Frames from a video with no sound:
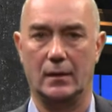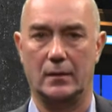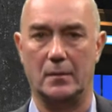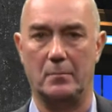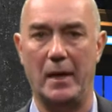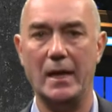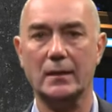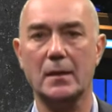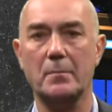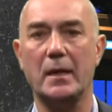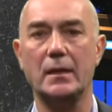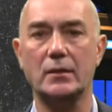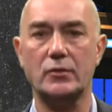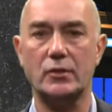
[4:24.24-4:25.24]
The bandgap
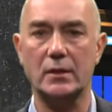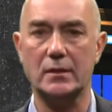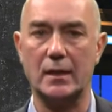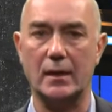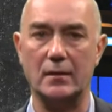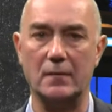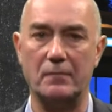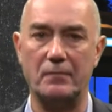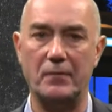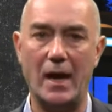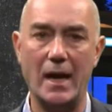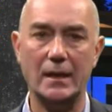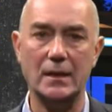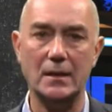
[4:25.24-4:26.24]
energy is a
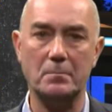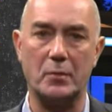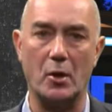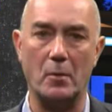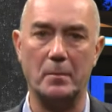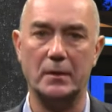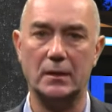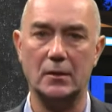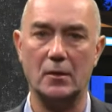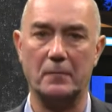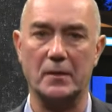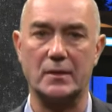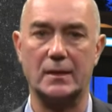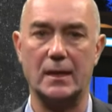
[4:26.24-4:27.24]
defining property
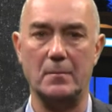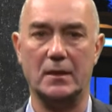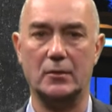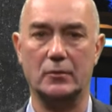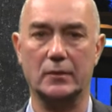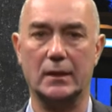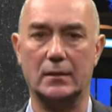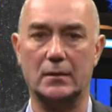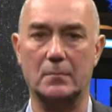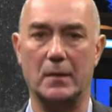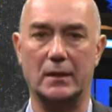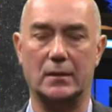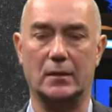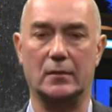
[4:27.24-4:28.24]
of a semiconductor
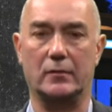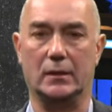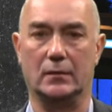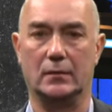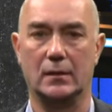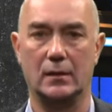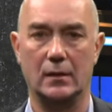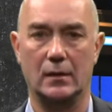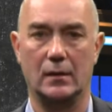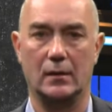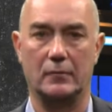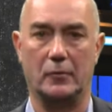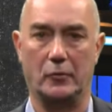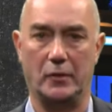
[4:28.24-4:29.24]
material.
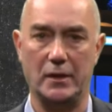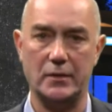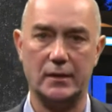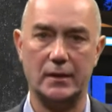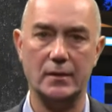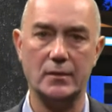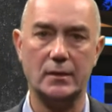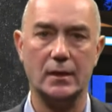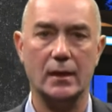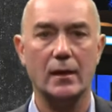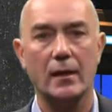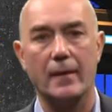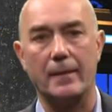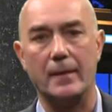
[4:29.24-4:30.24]
For instance,
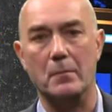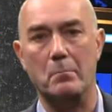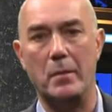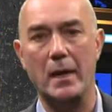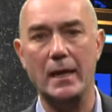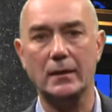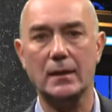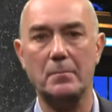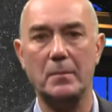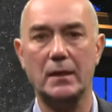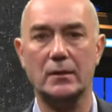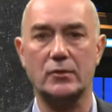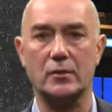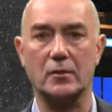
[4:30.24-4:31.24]
the bandgap
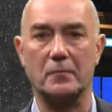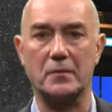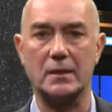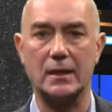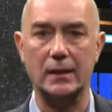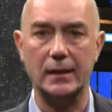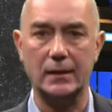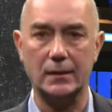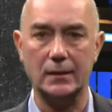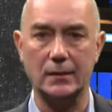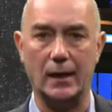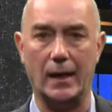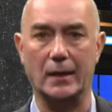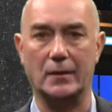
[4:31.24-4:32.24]
energy of
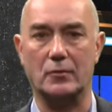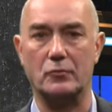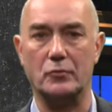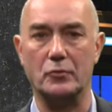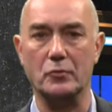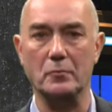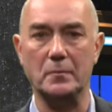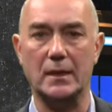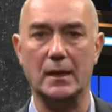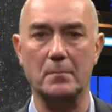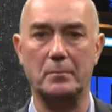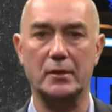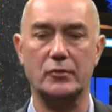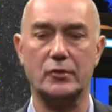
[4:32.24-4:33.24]
silicon at room
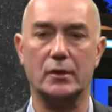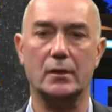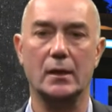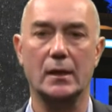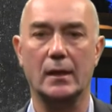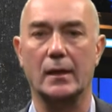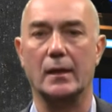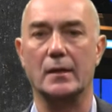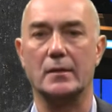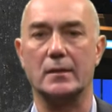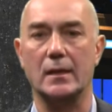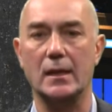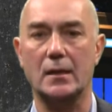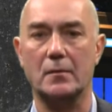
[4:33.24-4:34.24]
temperature
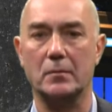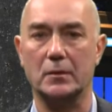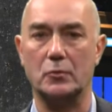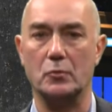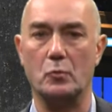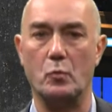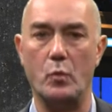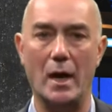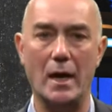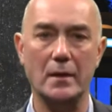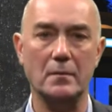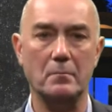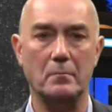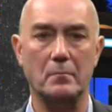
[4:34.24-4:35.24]
is equal to
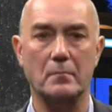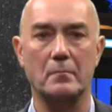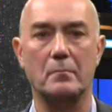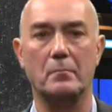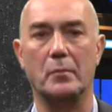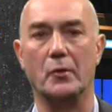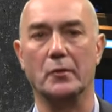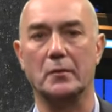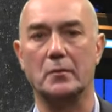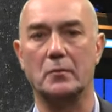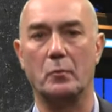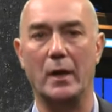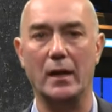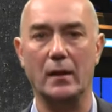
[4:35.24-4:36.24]

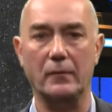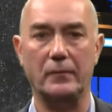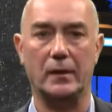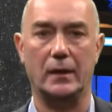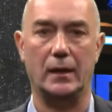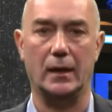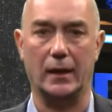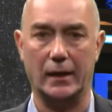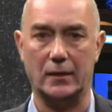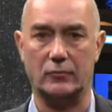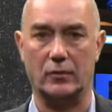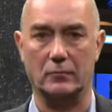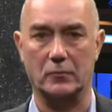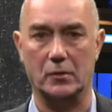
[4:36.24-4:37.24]
1.12
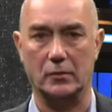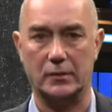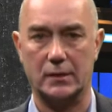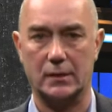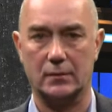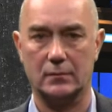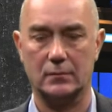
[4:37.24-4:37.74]
electron volts.